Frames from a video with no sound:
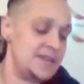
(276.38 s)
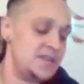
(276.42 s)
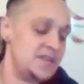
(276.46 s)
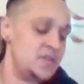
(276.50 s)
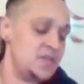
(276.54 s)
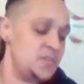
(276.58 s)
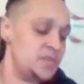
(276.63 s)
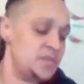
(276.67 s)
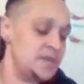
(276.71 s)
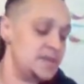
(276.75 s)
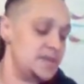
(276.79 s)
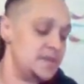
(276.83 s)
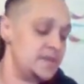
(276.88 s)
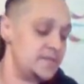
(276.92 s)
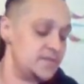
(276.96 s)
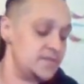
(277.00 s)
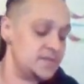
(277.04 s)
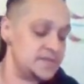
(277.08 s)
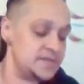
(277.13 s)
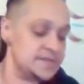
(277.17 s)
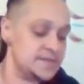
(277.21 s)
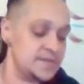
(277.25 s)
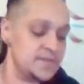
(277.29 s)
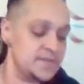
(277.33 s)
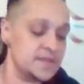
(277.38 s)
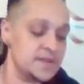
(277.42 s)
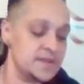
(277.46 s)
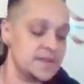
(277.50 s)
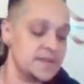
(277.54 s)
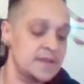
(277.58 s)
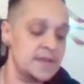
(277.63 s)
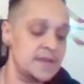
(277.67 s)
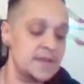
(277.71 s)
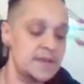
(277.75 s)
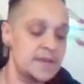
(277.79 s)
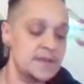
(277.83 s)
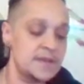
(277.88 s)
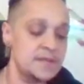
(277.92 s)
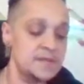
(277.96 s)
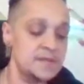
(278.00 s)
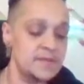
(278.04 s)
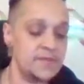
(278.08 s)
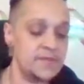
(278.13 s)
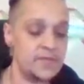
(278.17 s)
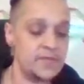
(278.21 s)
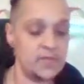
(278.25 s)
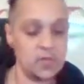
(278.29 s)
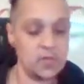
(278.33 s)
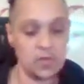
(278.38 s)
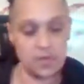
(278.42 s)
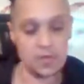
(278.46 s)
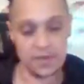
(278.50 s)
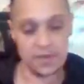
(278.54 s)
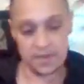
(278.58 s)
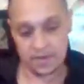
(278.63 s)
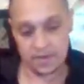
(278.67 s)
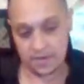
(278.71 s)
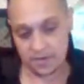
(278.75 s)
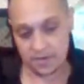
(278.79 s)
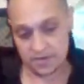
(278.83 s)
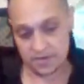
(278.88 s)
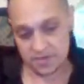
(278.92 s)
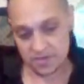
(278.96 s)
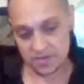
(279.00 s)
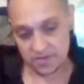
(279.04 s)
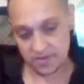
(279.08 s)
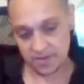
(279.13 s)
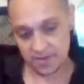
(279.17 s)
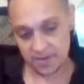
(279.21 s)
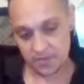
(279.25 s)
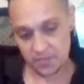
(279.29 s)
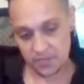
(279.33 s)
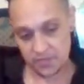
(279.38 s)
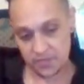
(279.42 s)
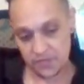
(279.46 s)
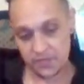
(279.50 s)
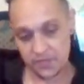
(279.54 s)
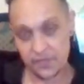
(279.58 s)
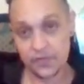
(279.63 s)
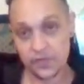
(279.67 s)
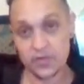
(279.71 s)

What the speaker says: You're planning for something. The Fool here, showing up in